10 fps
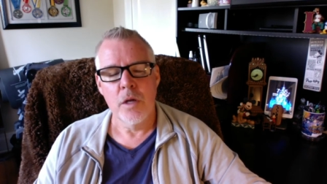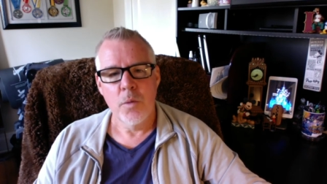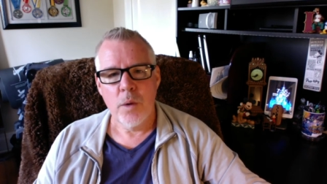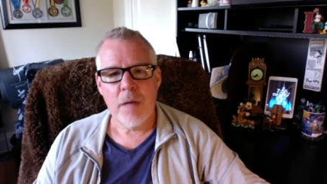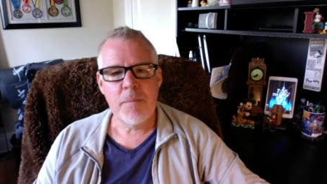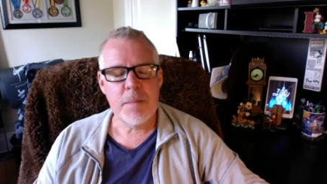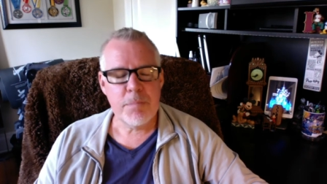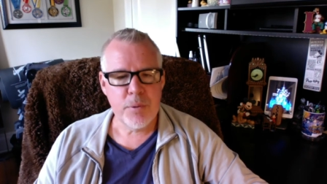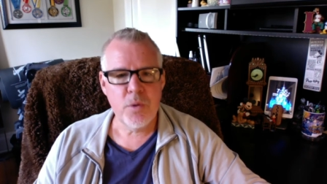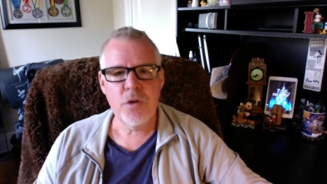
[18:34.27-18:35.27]
When I've been
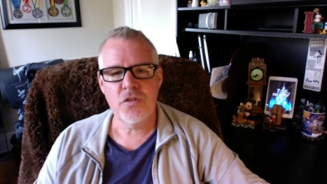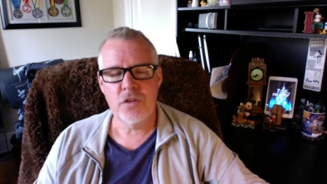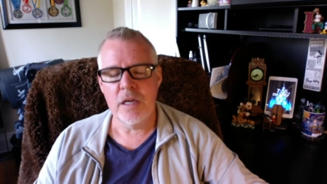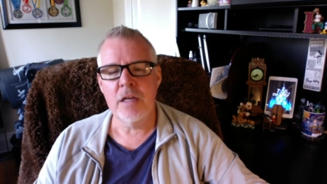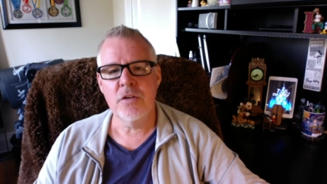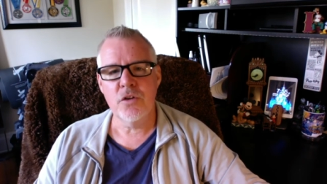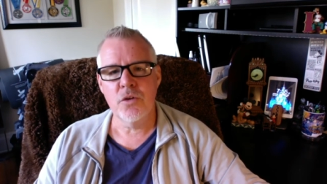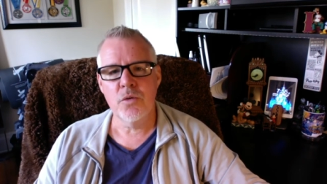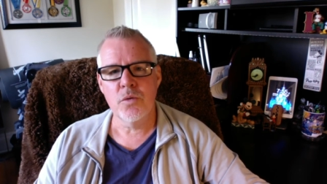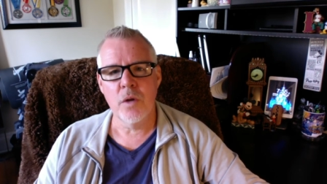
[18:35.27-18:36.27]
pushed
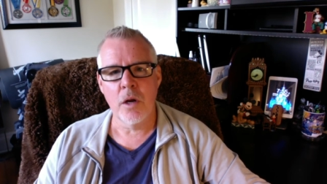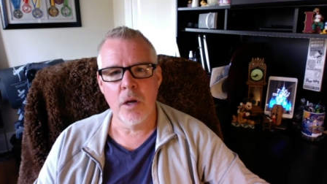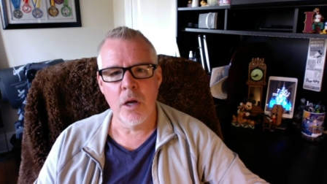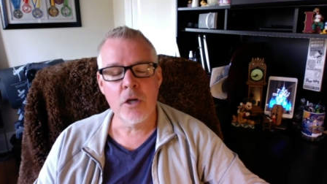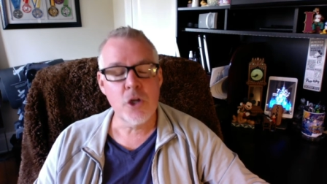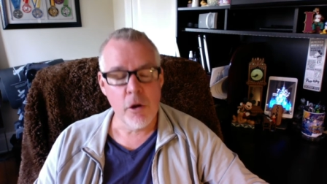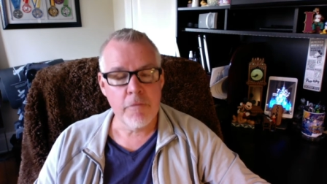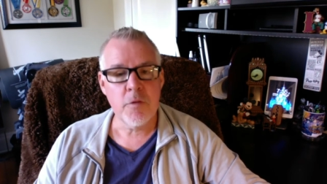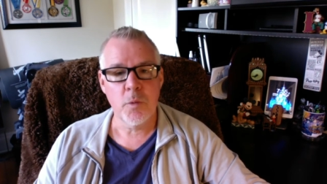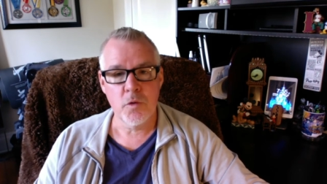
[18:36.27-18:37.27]
into
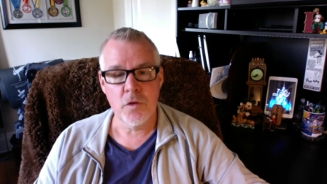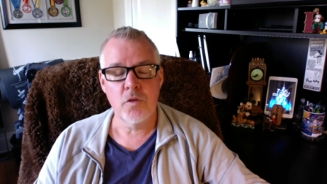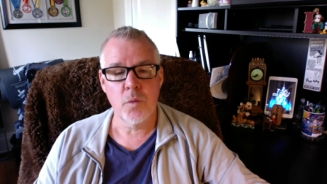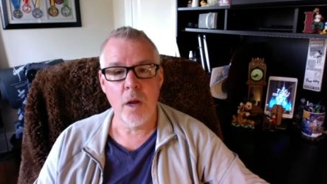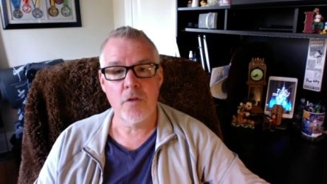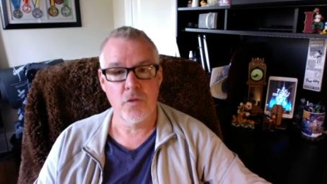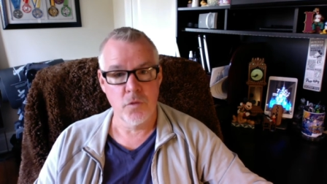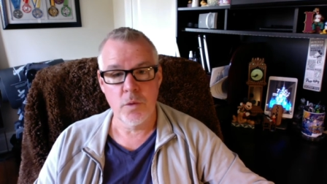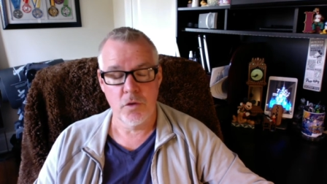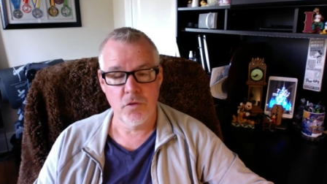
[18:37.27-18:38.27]
uncomfortable
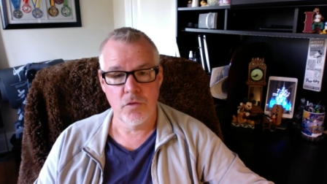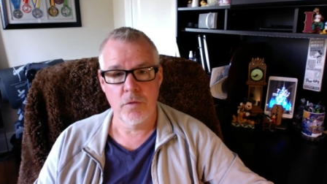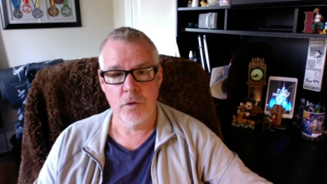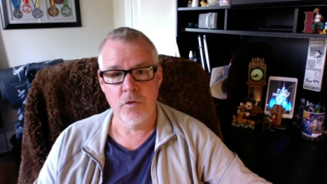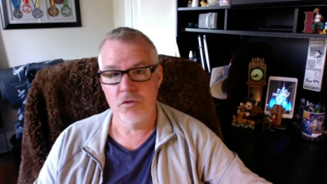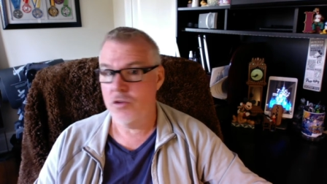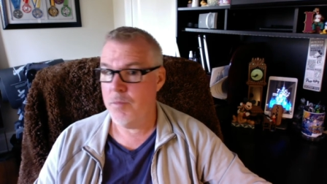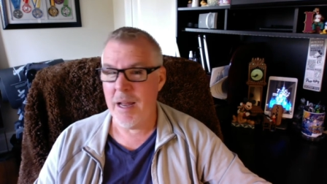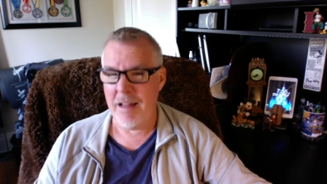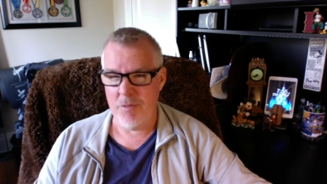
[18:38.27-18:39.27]
situations, which you just
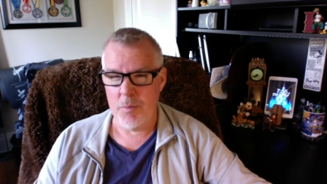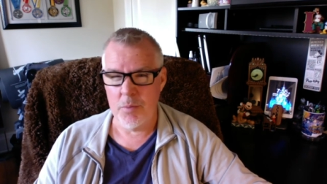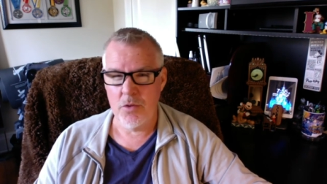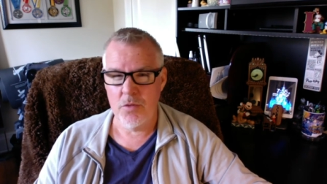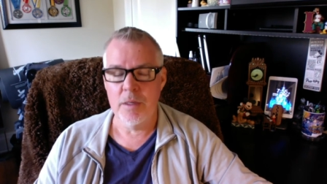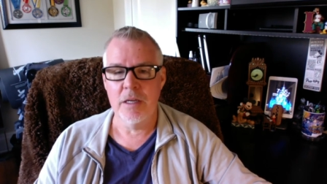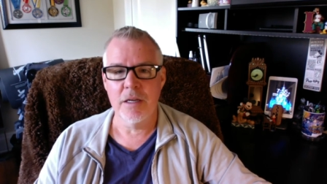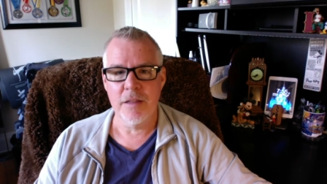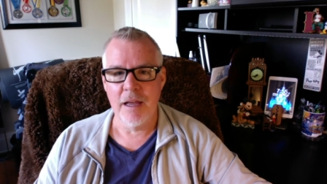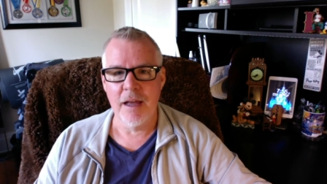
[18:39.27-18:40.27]
about have to push me
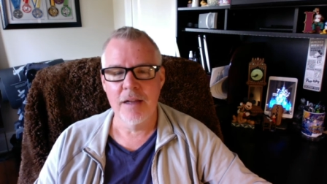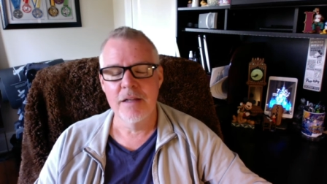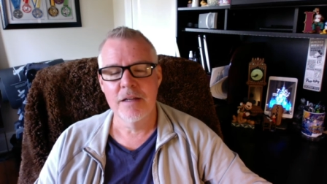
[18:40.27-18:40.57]
into that